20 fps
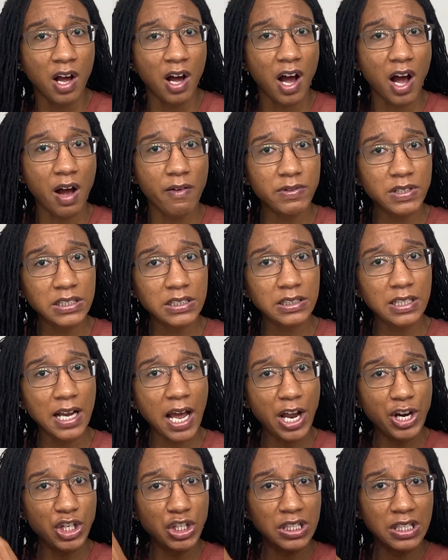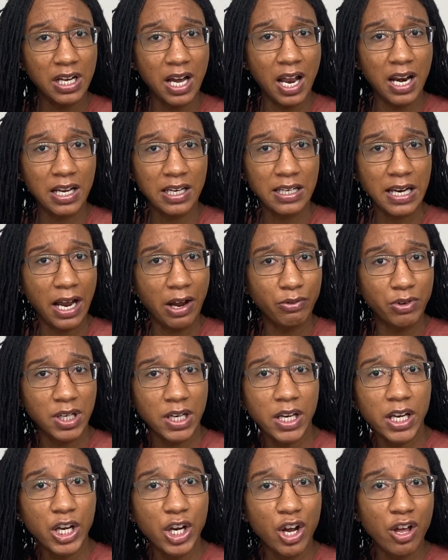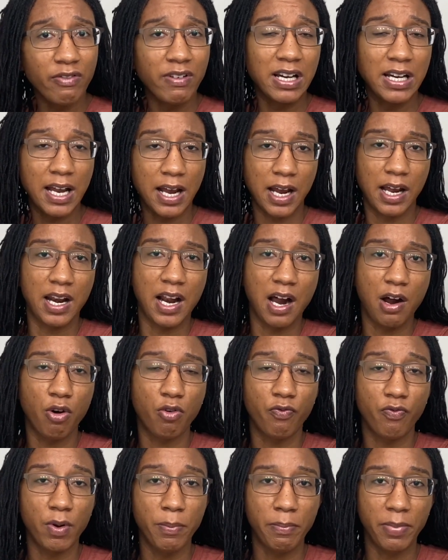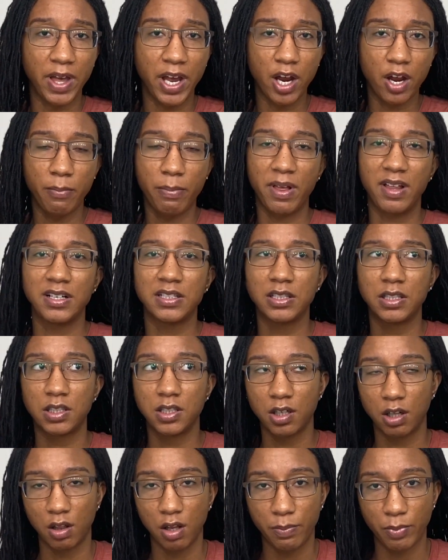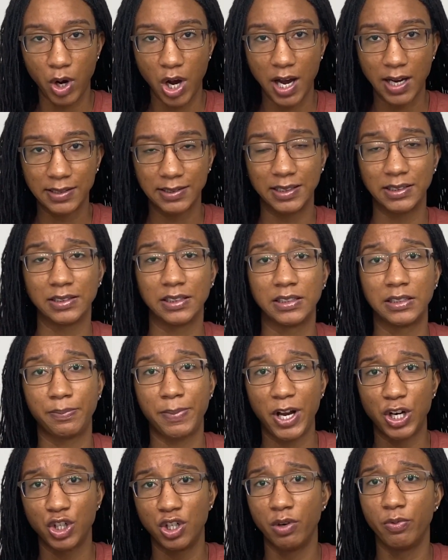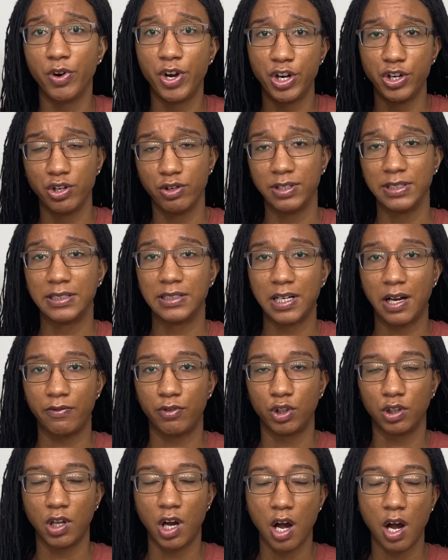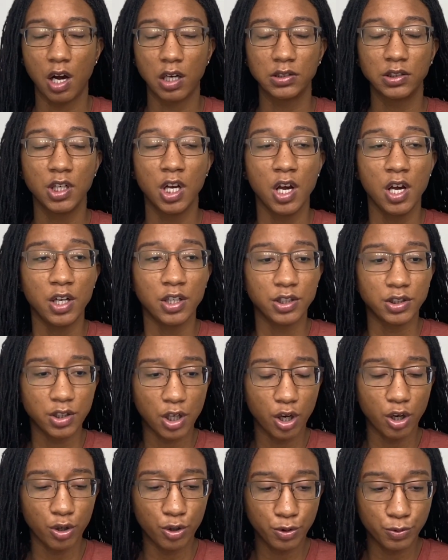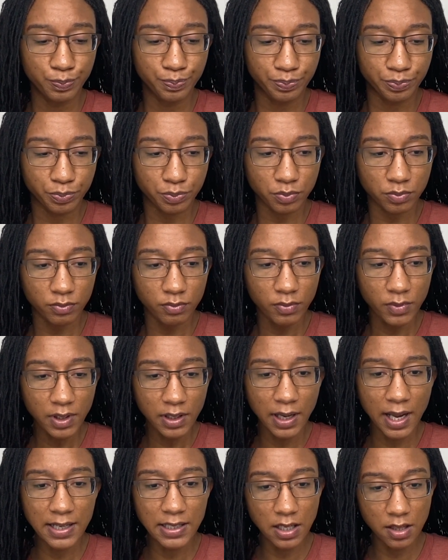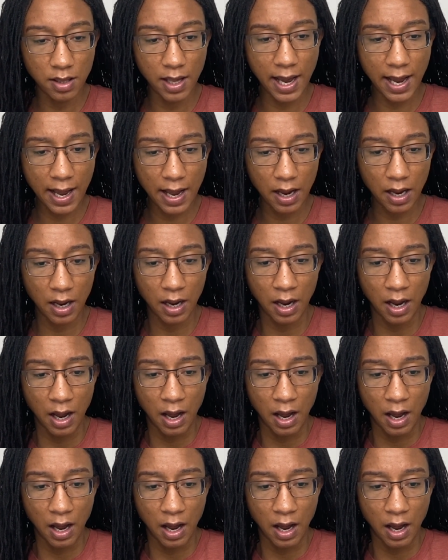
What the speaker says: Obviously, I just cut it down to here and then take it out from there, but it's still a process, especially when you're doing several locks. So I did that.